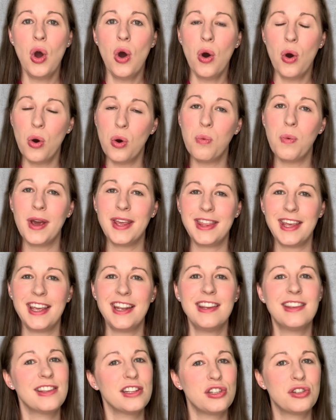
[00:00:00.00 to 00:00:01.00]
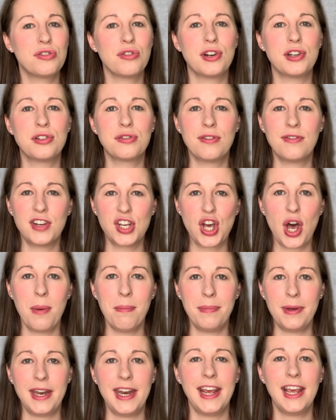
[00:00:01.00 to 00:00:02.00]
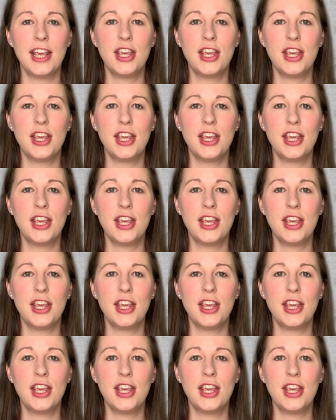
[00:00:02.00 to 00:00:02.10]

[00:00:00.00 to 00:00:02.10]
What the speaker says: or within the structure of a company,